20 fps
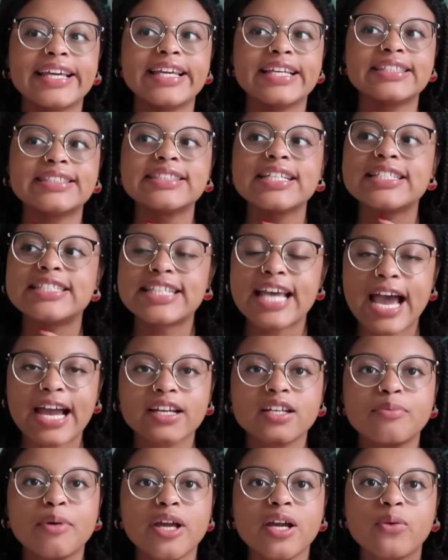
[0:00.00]
gets
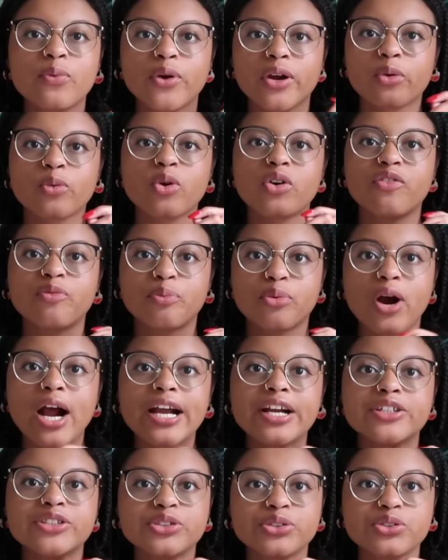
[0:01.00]
attacked by a werewolf
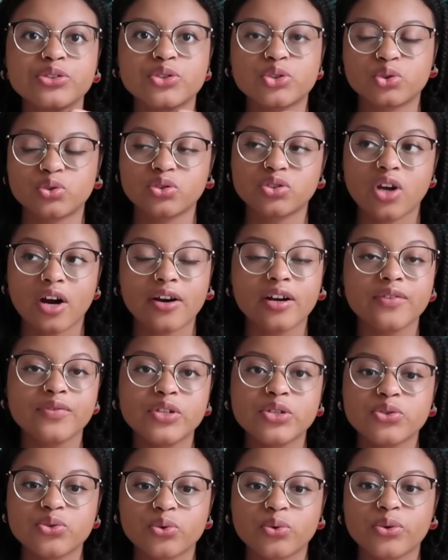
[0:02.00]
prior to the part of
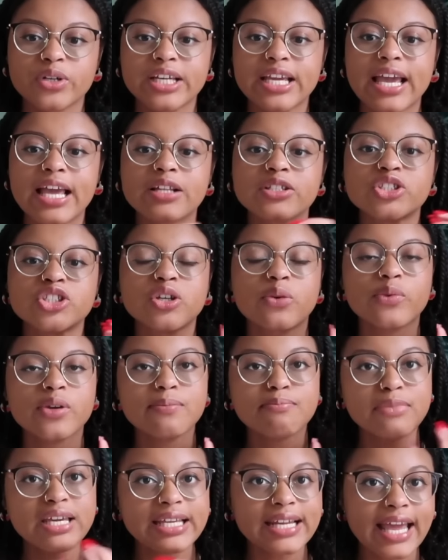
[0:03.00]
the story. And so we
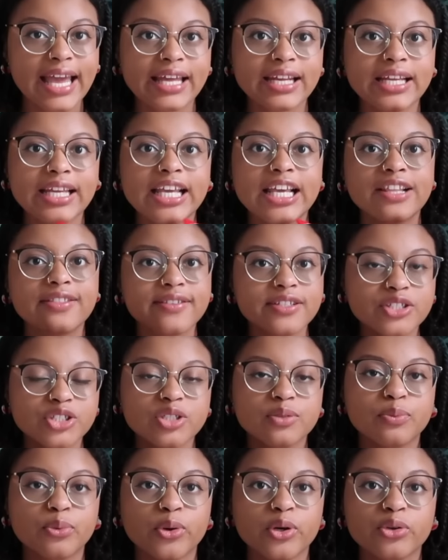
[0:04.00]
meet Hannah in this
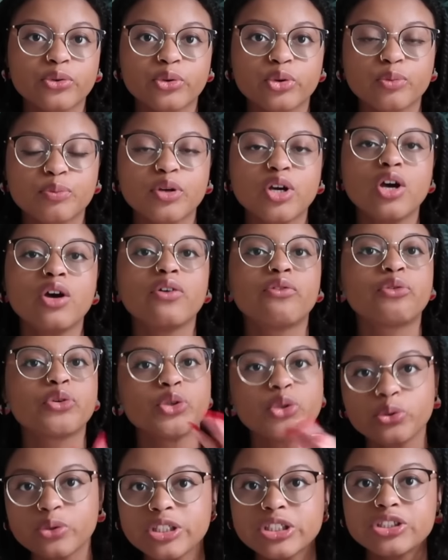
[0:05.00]
support group for
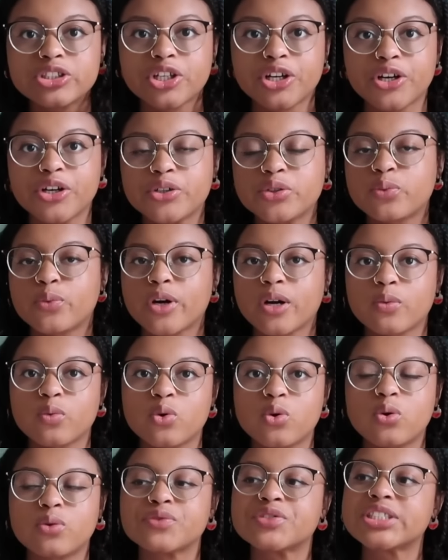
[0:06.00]
newly turned
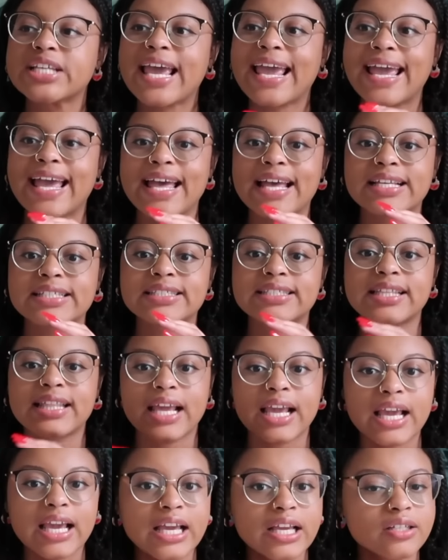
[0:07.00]
werewolves as
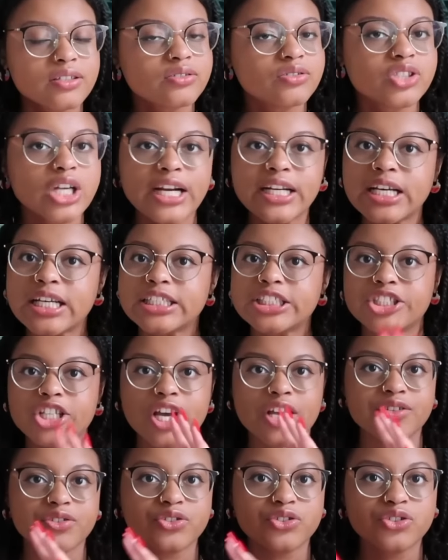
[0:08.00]
they try to
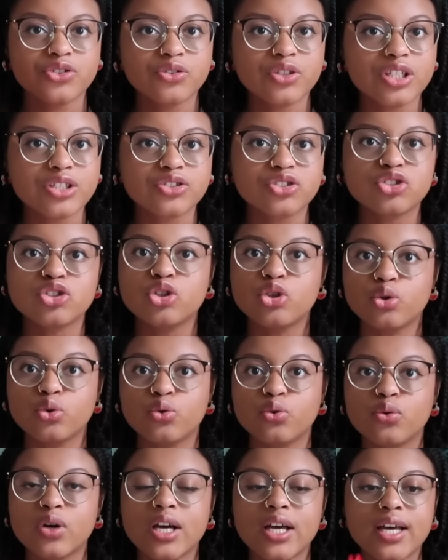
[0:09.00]
adjust to this
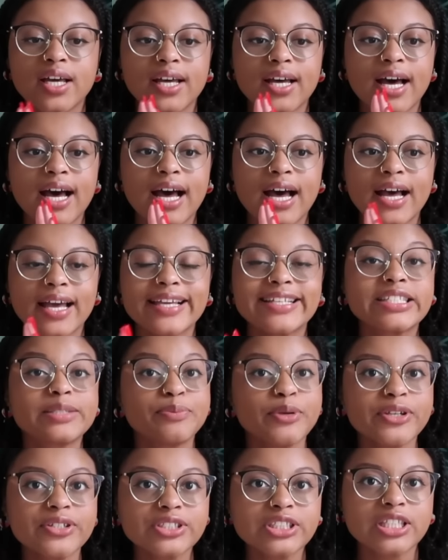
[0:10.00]
new uh,
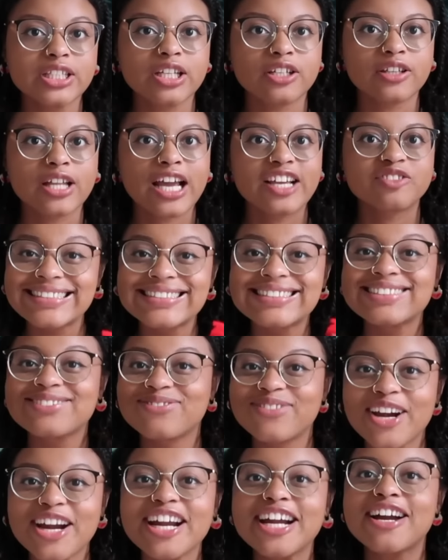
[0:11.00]
experience in their life. It's a
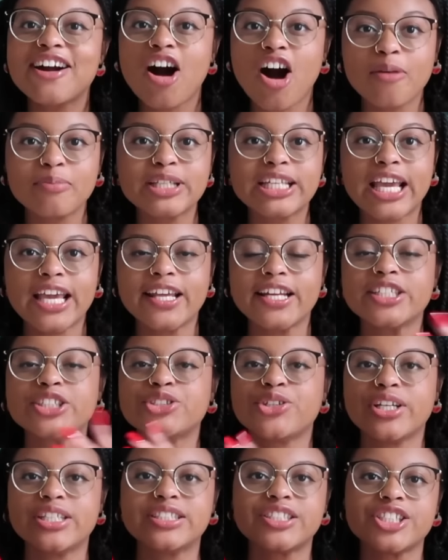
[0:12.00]
very complicated
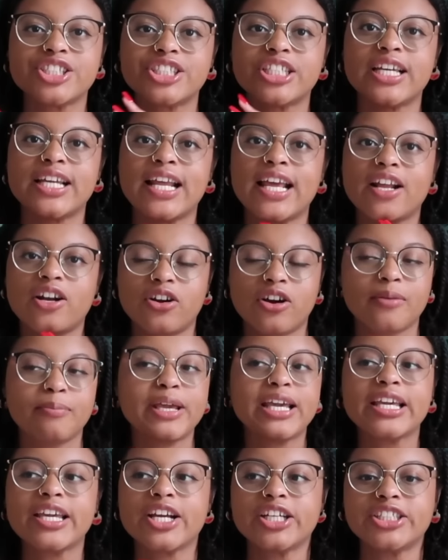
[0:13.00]
transition and our
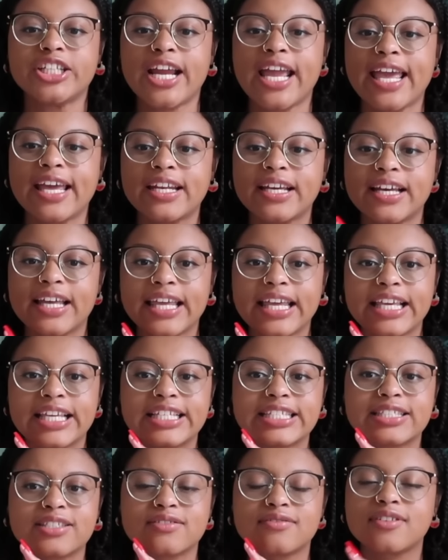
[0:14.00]
main character Hannah
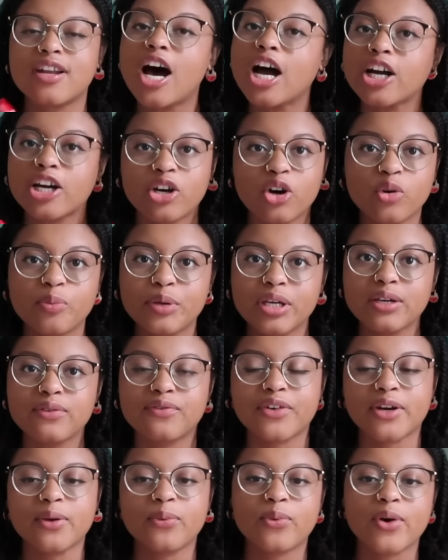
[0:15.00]
is not coping
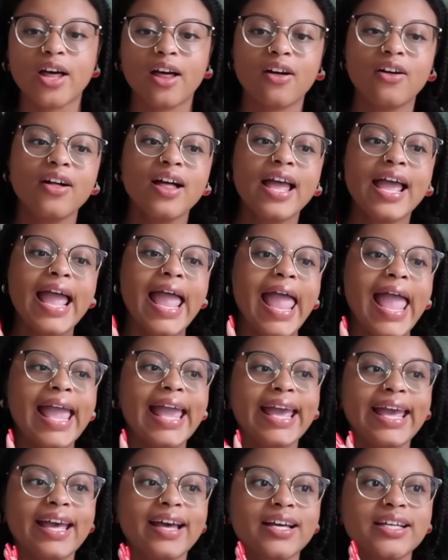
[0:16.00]
very well.
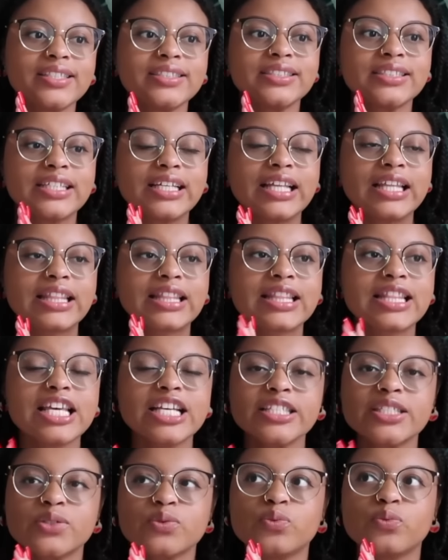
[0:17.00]
And
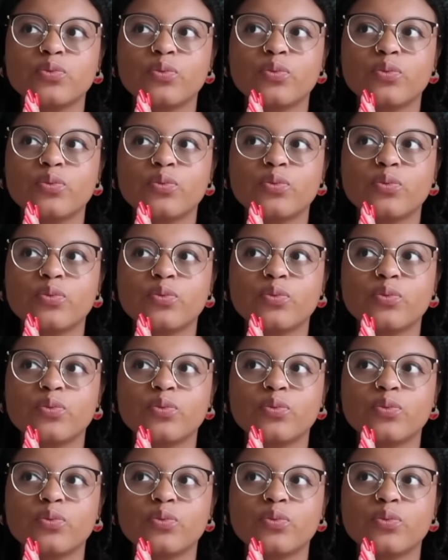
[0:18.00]
this